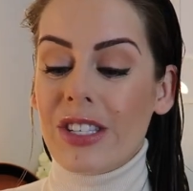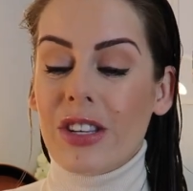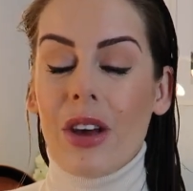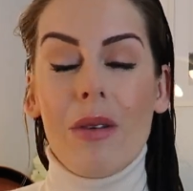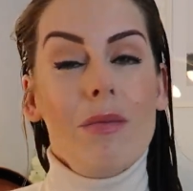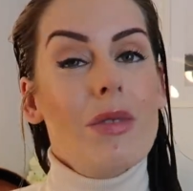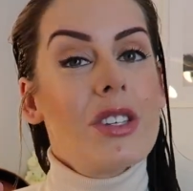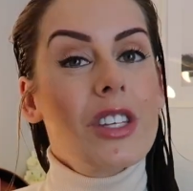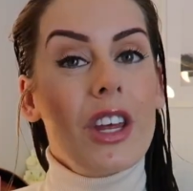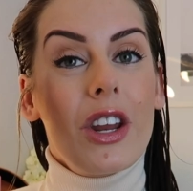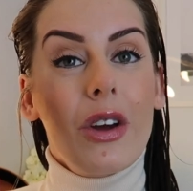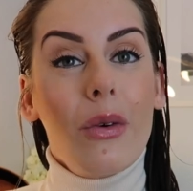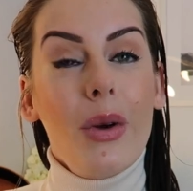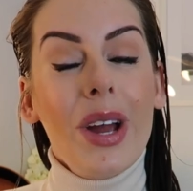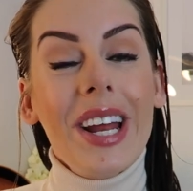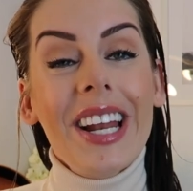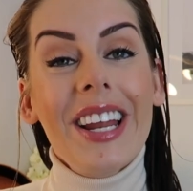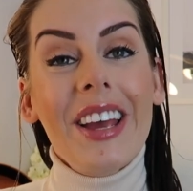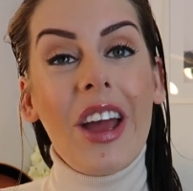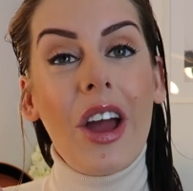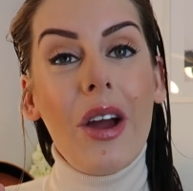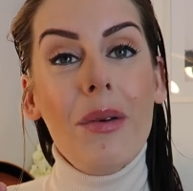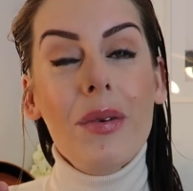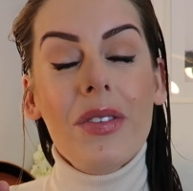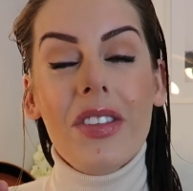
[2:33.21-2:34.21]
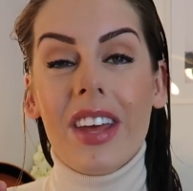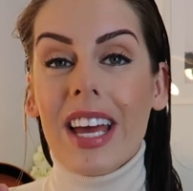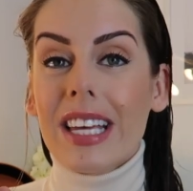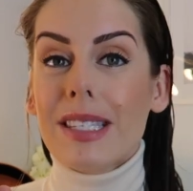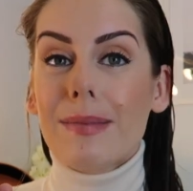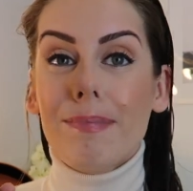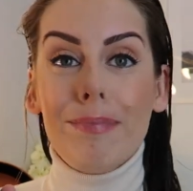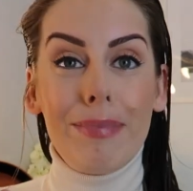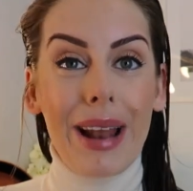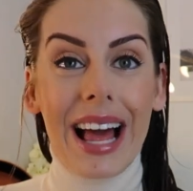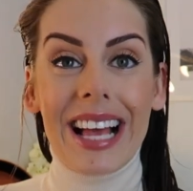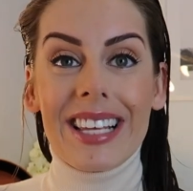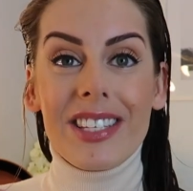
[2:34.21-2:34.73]
So I'm just going to quickly go with this,
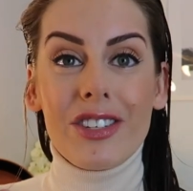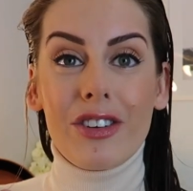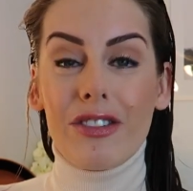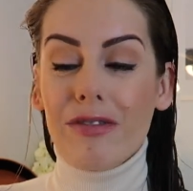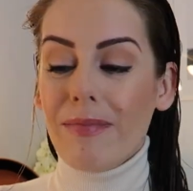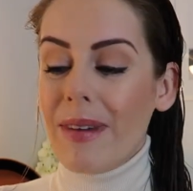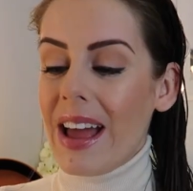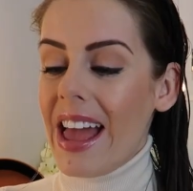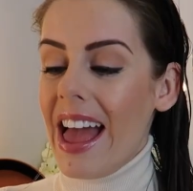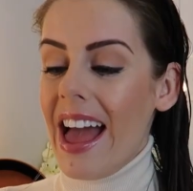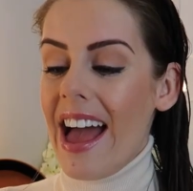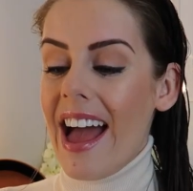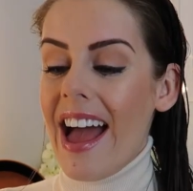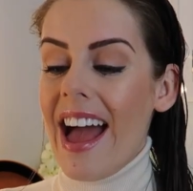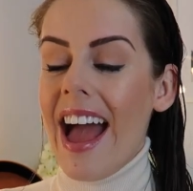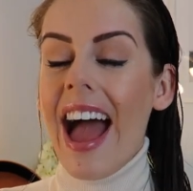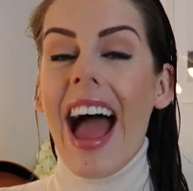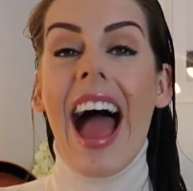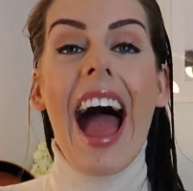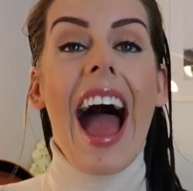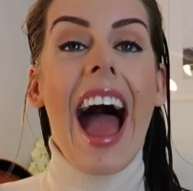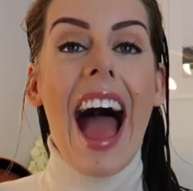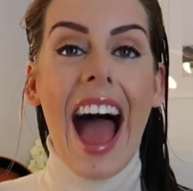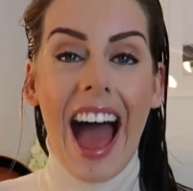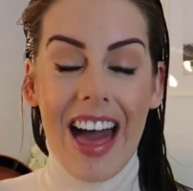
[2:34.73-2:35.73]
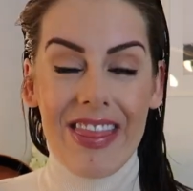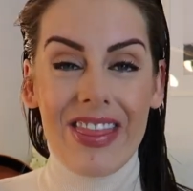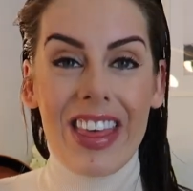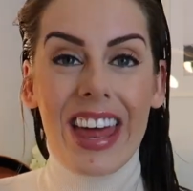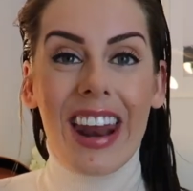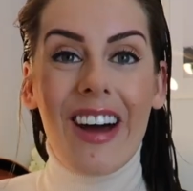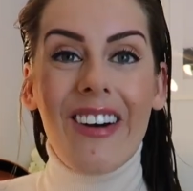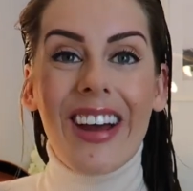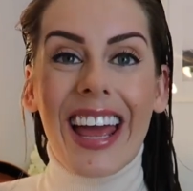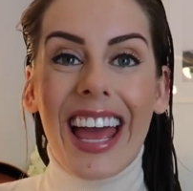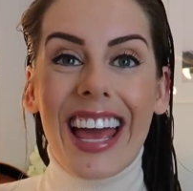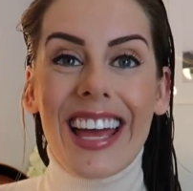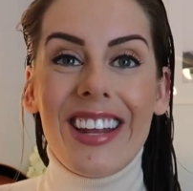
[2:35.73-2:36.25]
blast off my hair, and then
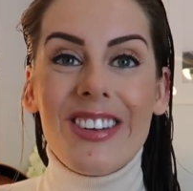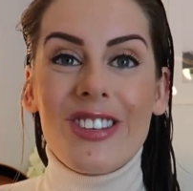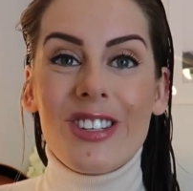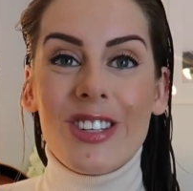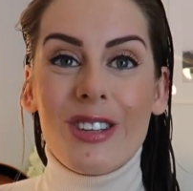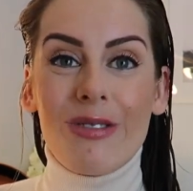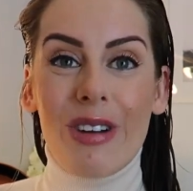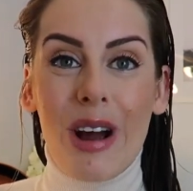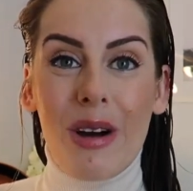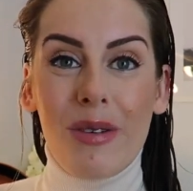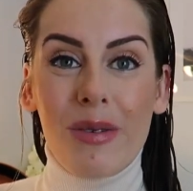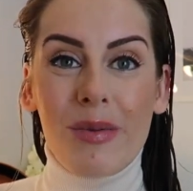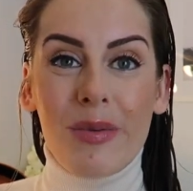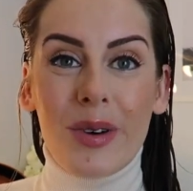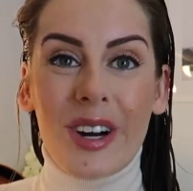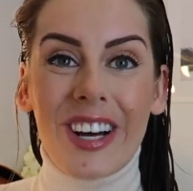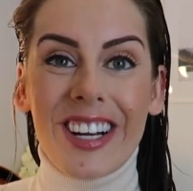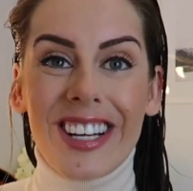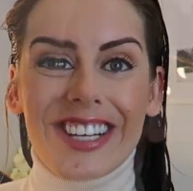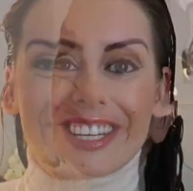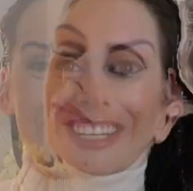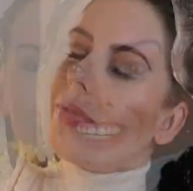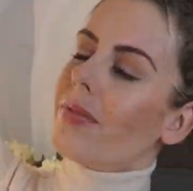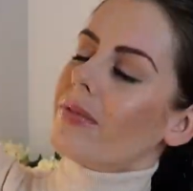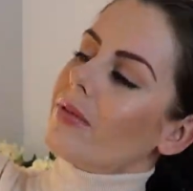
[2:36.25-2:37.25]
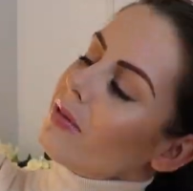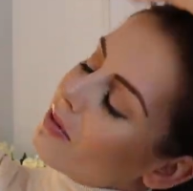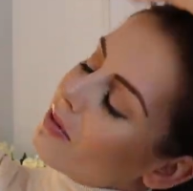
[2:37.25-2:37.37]
I'll get into the round brush.